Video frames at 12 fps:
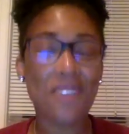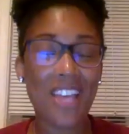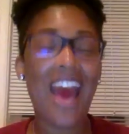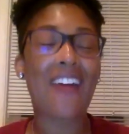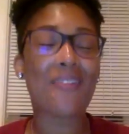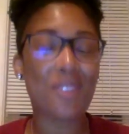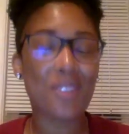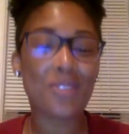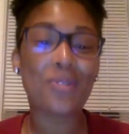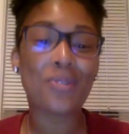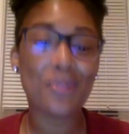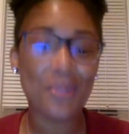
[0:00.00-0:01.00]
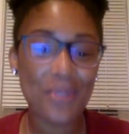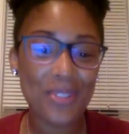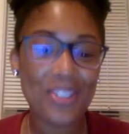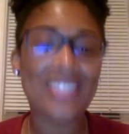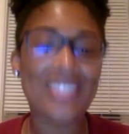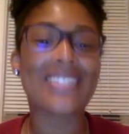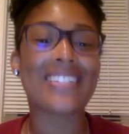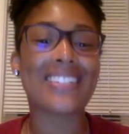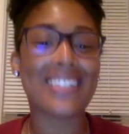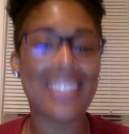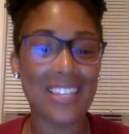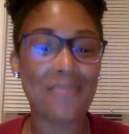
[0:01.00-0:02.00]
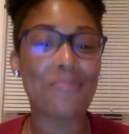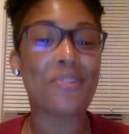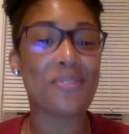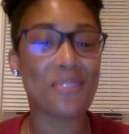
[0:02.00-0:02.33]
have the tools to keep you